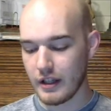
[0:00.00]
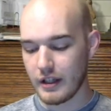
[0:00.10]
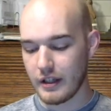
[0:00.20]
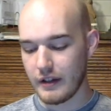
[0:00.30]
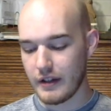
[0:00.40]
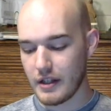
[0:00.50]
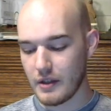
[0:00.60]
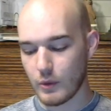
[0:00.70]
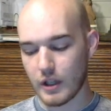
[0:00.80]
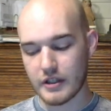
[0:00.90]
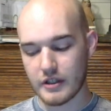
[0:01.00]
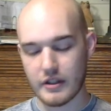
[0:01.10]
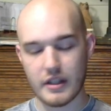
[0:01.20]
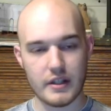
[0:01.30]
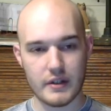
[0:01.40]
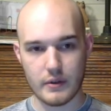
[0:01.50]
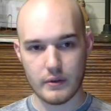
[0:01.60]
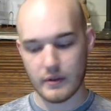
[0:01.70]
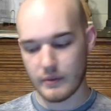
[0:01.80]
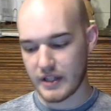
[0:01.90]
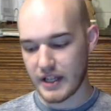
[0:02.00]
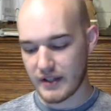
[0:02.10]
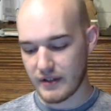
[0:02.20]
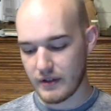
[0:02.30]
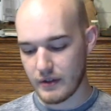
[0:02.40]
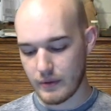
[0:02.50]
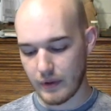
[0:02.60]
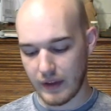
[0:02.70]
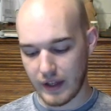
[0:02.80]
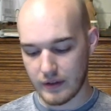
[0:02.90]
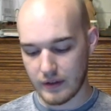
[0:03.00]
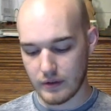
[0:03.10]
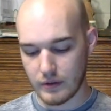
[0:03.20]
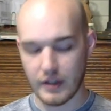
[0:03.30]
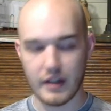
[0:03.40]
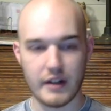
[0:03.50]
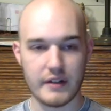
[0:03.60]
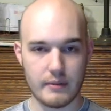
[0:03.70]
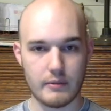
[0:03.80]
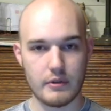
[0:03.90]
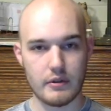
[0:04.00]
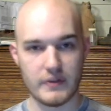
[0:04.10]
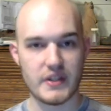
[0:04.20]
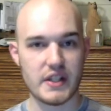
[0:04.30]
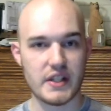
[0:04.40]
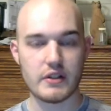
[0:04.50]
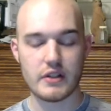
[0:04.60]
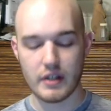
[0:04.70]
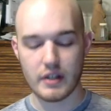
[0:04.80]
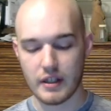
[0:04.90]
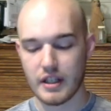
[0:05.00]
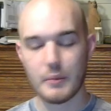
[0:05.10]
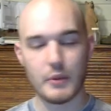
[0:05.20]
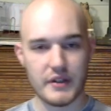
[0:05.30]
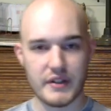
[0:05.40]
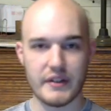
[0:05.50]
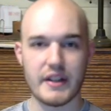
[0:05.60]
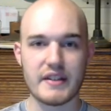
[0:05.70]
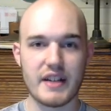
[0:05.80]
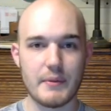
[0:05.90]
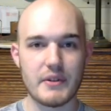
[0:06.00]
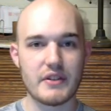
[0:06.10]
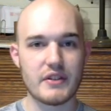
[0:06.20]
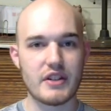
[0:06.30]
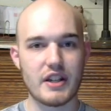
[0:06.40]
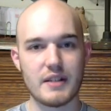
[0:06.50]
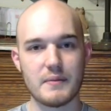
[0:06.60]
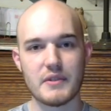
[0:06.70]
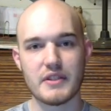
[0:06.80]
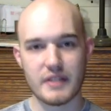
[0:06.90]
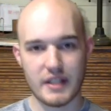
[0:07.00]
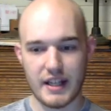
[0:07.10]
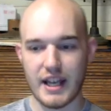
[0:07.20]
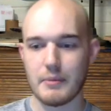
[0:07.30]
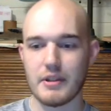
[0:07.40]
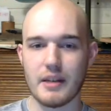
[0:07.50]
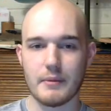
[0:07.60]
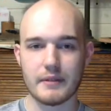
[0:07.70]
the Watcher King's Horde, which has to do with that new Gaunt Summoner of Tzeentch. But until next time, this is James, and happy gaming.